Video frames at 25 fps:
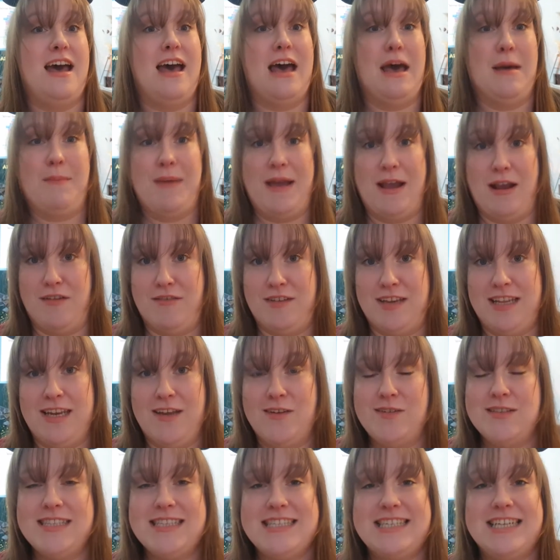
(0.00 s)
a pair of
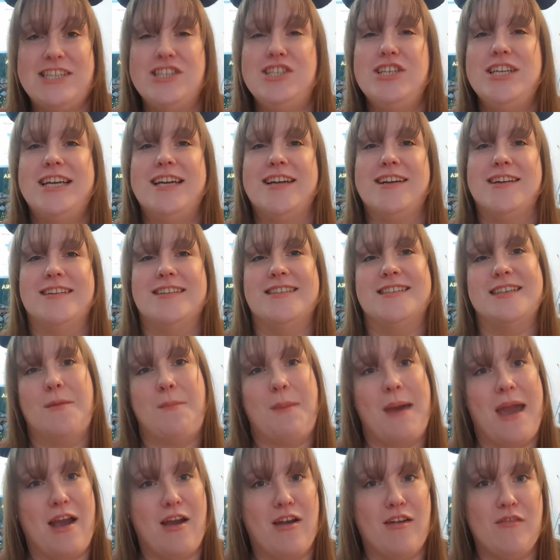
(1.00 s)
Lilo and Stitch ears, a
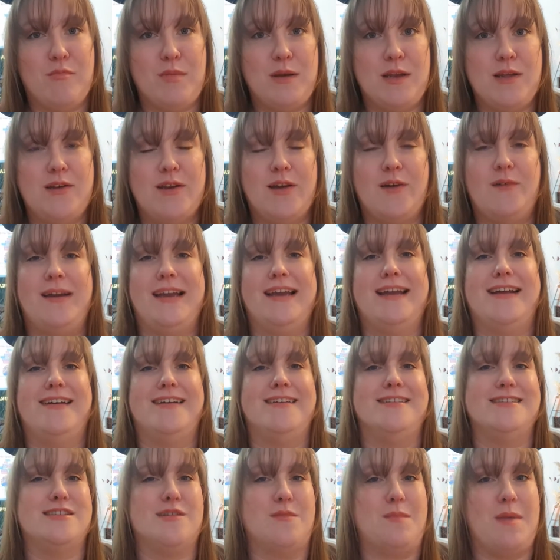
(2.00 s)
pair of Pluto
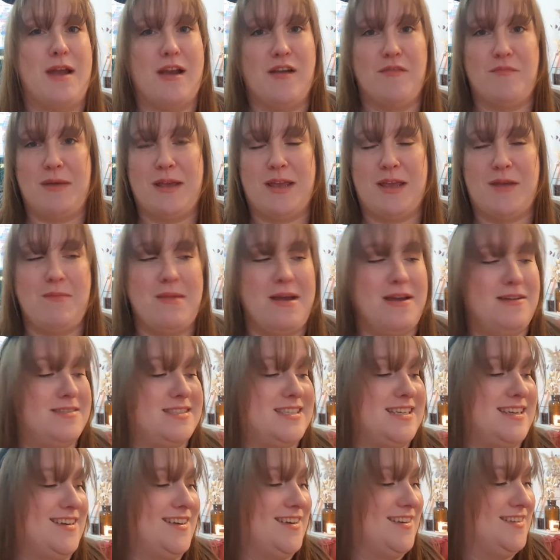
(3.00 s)
ears, a pair of Mickey
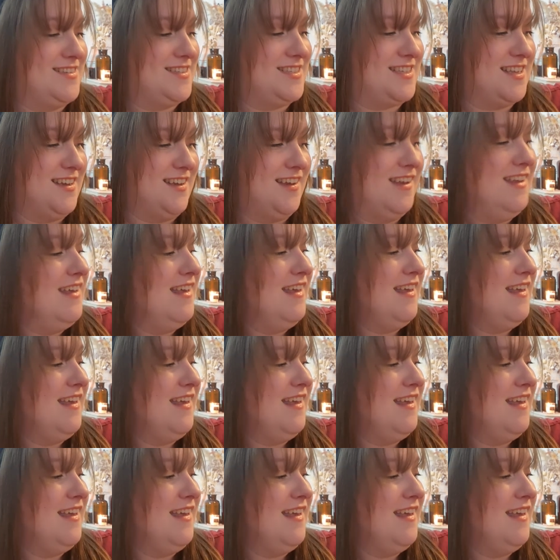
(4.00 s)
Mouse ears, a,